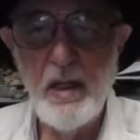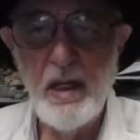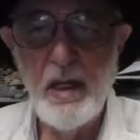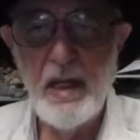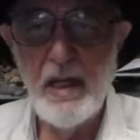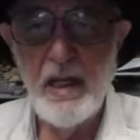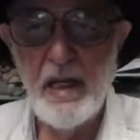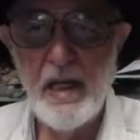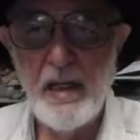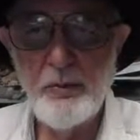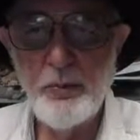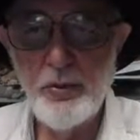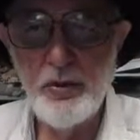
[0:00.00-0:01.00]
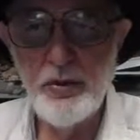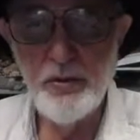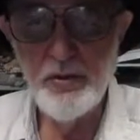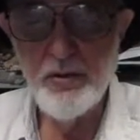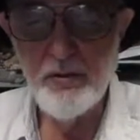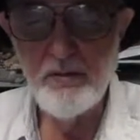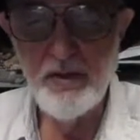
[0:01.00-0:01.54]
and
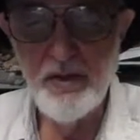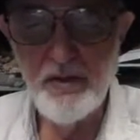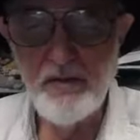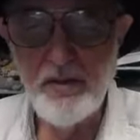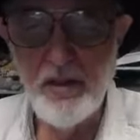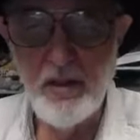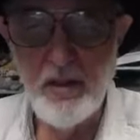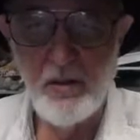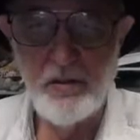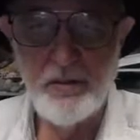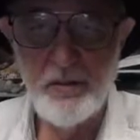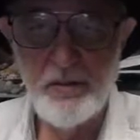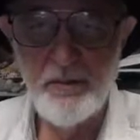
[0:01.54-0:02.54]
producer of these videos.